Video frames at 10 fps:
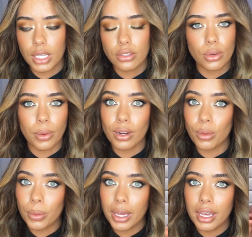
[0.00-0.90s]
Nuola
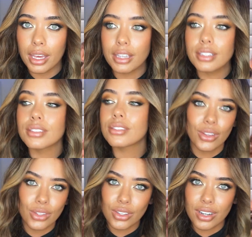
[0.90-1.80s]
Wigs,
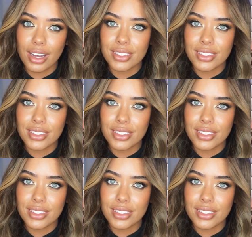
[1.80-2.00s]
Unite